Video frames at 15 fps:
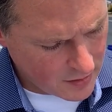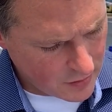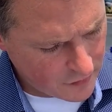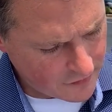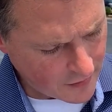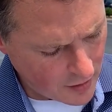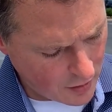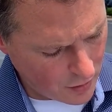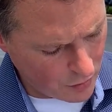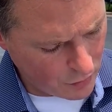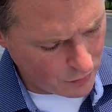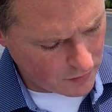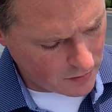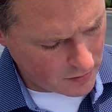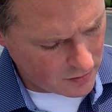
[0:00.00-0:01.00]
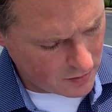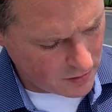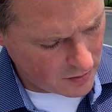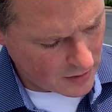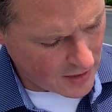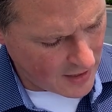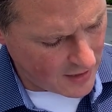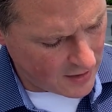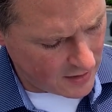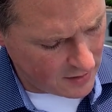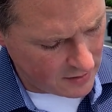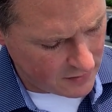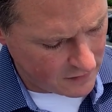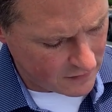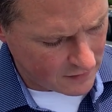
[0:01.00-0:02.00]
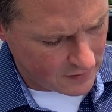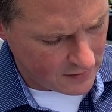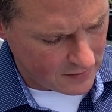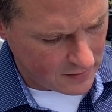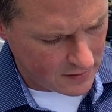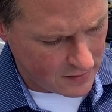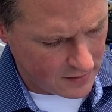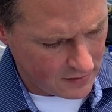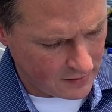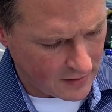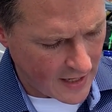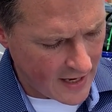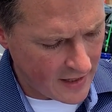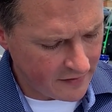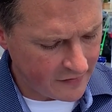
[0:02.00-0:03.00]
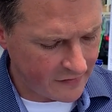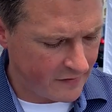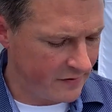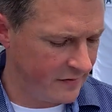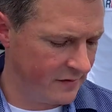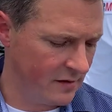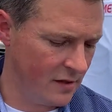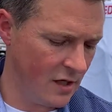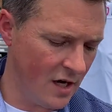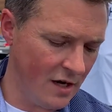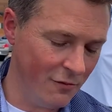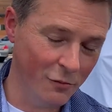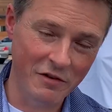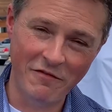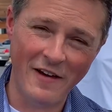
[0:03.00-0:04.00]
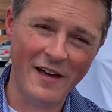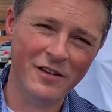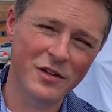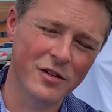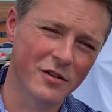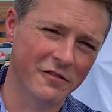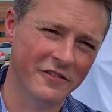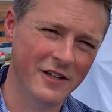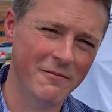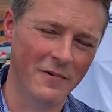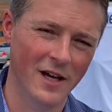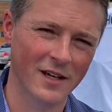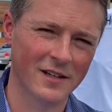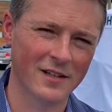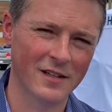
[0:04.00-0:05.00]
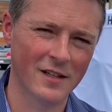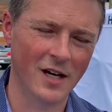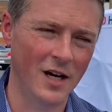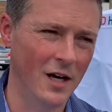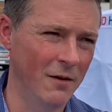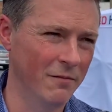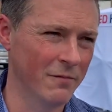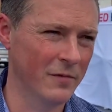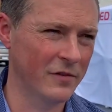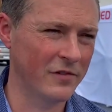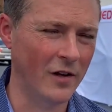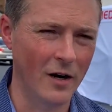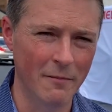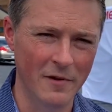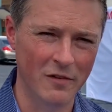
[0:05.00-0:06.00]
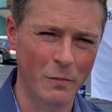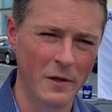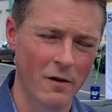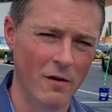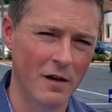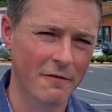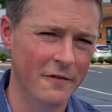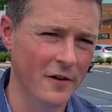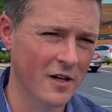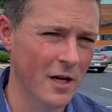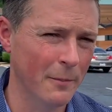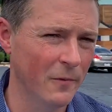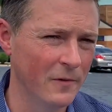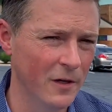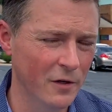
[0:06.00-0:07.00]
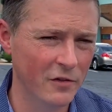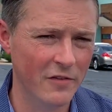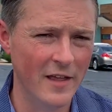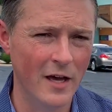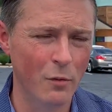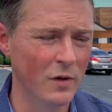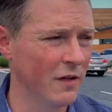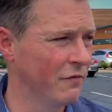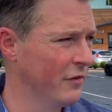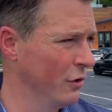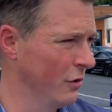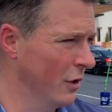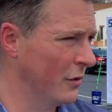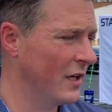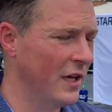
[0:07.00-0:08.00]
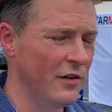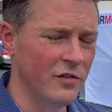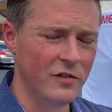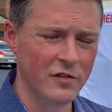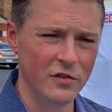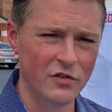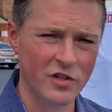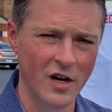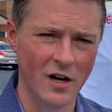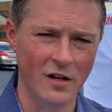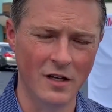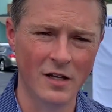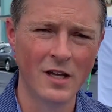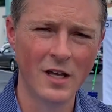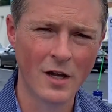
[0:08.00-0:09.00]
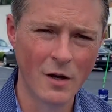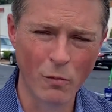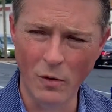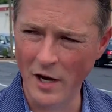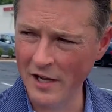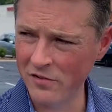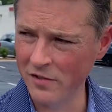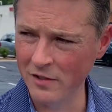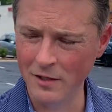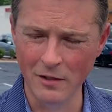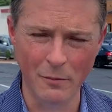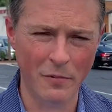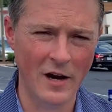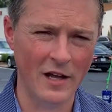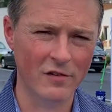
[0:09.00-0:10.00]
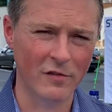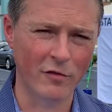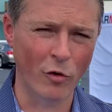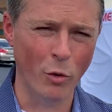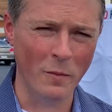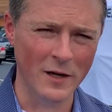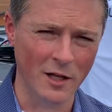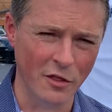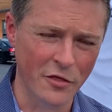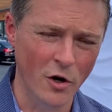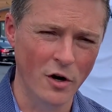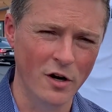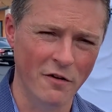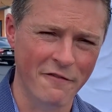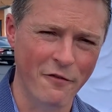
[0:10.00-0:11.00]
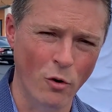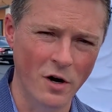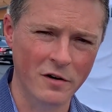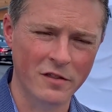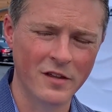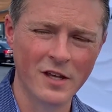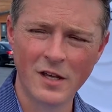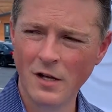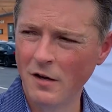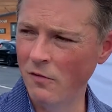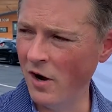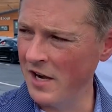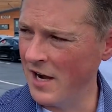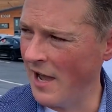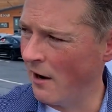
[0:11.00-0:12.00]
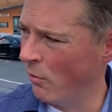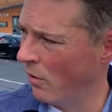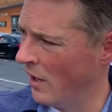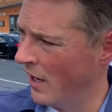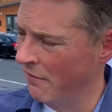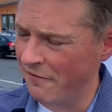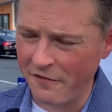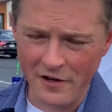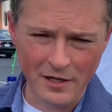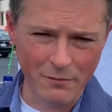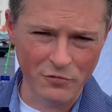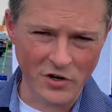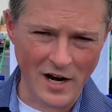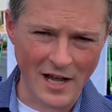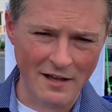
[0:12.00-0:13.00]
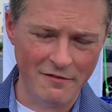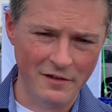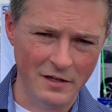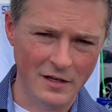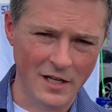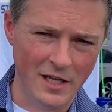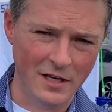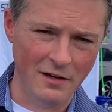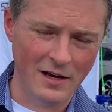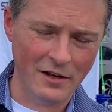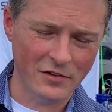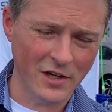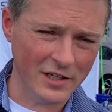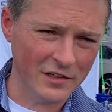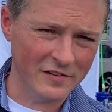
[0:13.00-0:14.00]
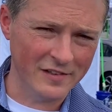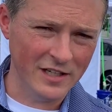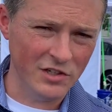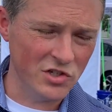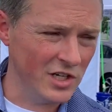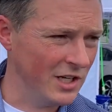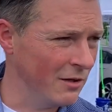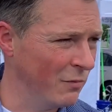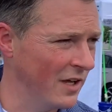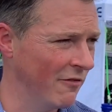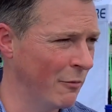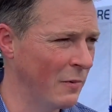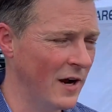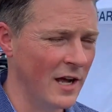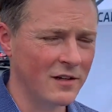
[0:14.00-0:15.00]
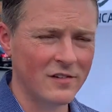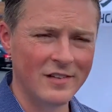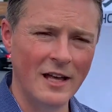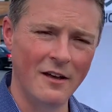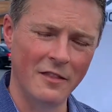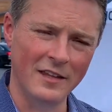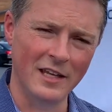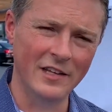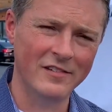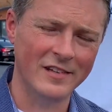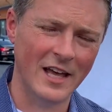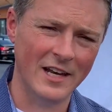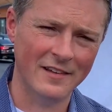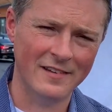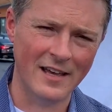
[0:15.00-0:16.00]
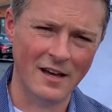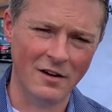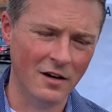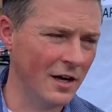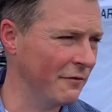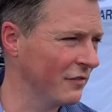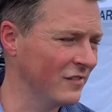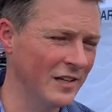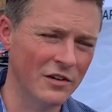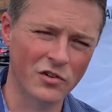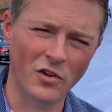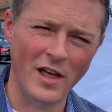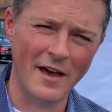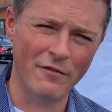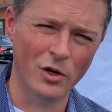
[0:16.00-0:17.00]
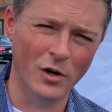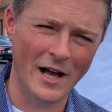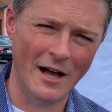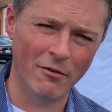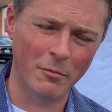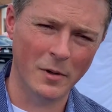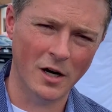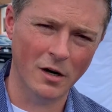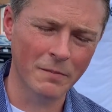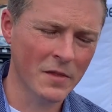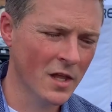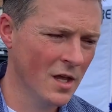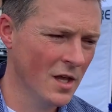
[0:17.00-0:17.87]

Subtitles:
So, and last, we value your feedback. StarMed's been around for a couple of years now. We have 2 locations in Charlotte. We're actually in the process of opening a 3rd and a 4th. Right now we're on Freedom Drive in Tuckasegee, and we have a practice out in the east side of town off of Central Avenue, Albemarle.